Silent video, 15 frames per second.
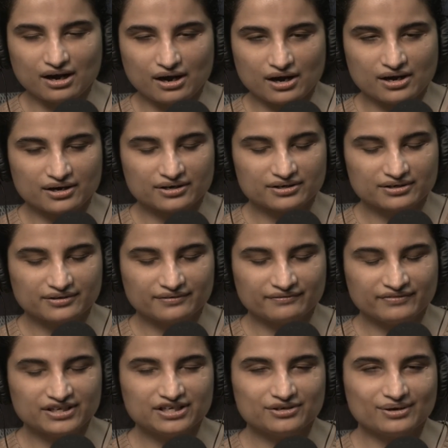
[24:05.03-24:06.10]
Our
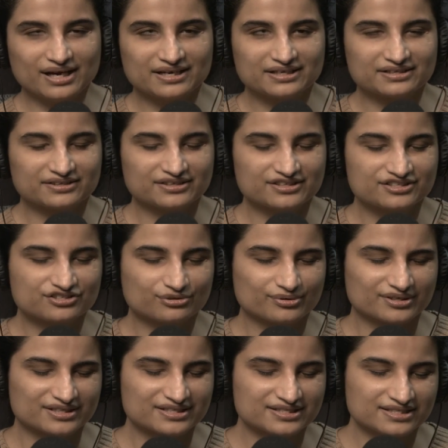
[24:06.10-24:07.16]
video editor is
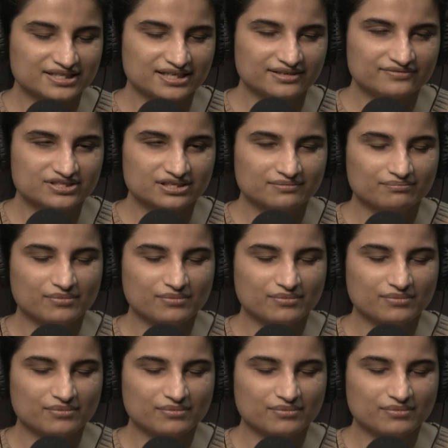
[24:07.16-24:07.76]
Jordan Steves.